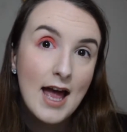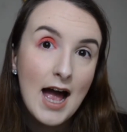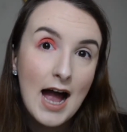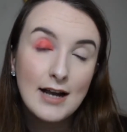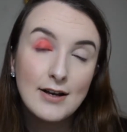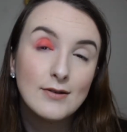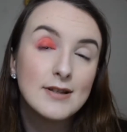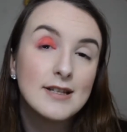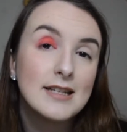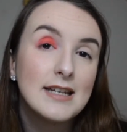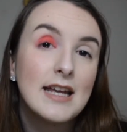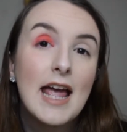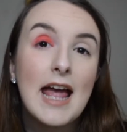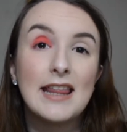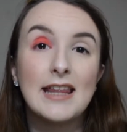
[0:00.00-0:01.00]
I don't
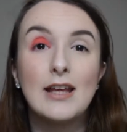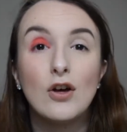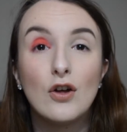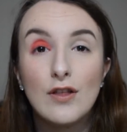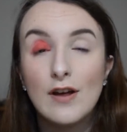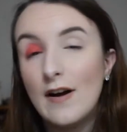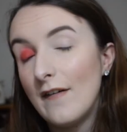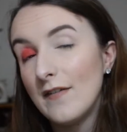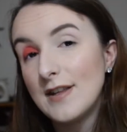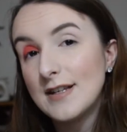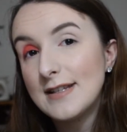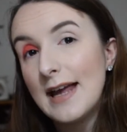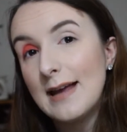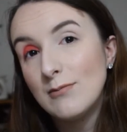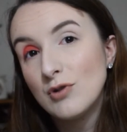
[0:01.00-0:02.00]
see any other of the
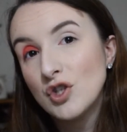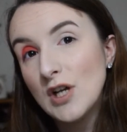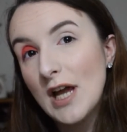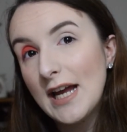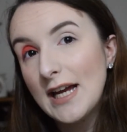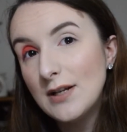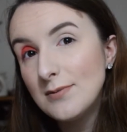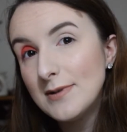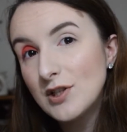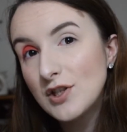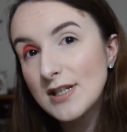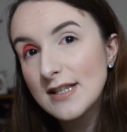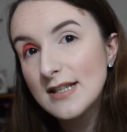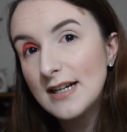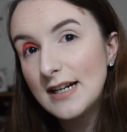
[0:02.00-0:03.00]
same shade, which
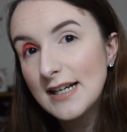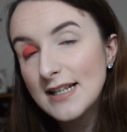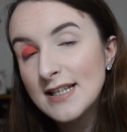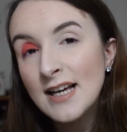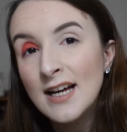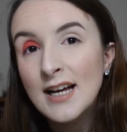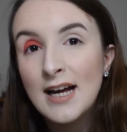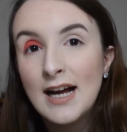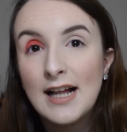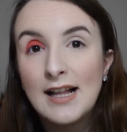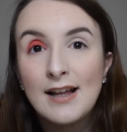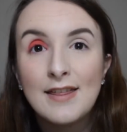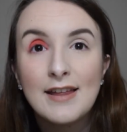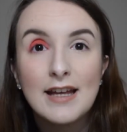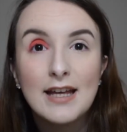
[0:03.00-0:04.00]
is nice, and
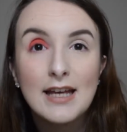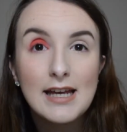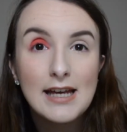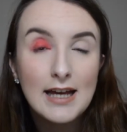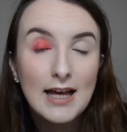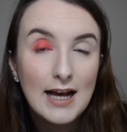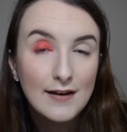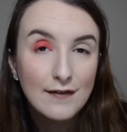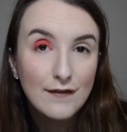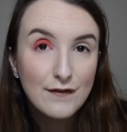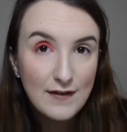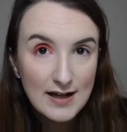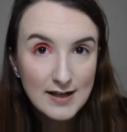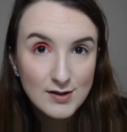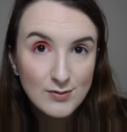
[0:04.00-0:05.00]
I think it kind of
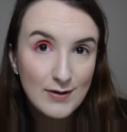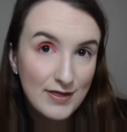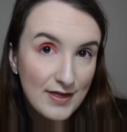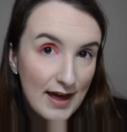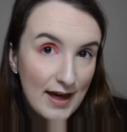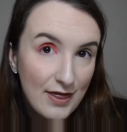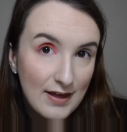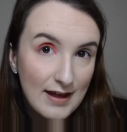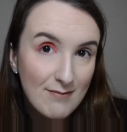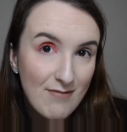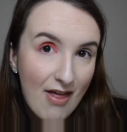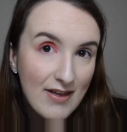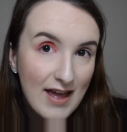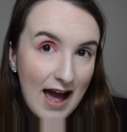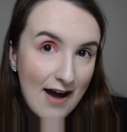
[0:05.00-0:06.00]
fits with their theme
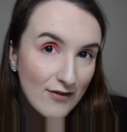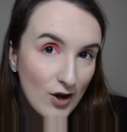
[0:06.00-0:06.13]
that they have